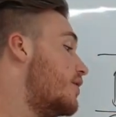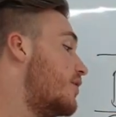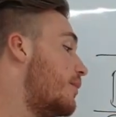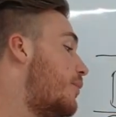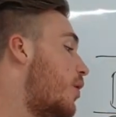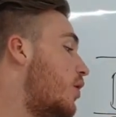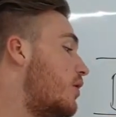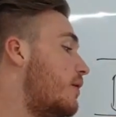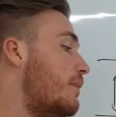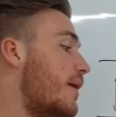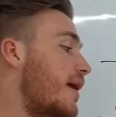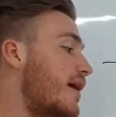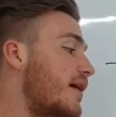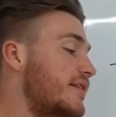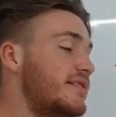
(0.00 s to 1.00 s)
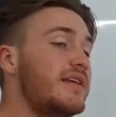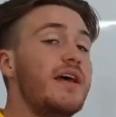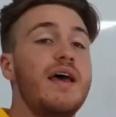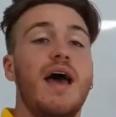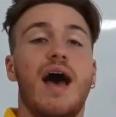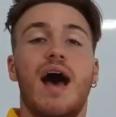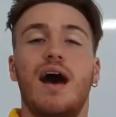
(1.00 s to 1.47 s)
the polar bears
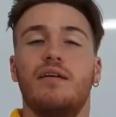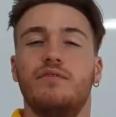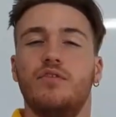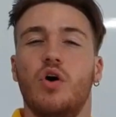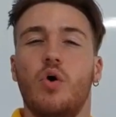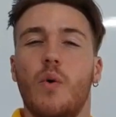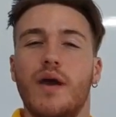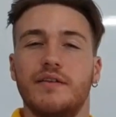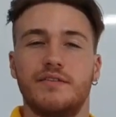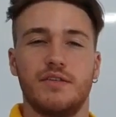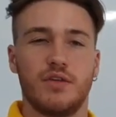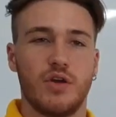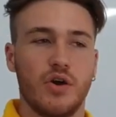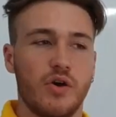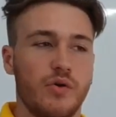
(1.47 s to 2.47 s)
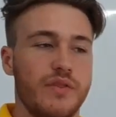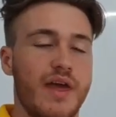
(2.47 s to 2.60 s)
have nowhere to go.